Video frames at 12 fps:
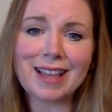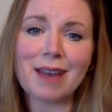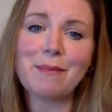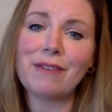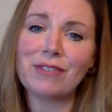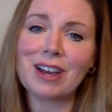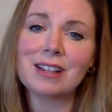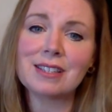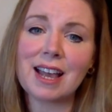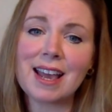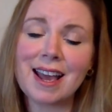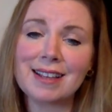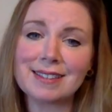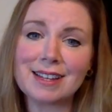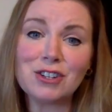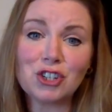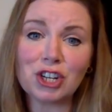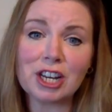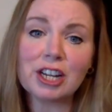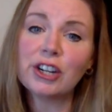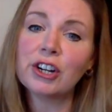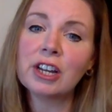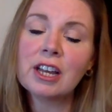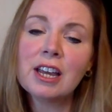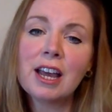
that my fiance has engineered,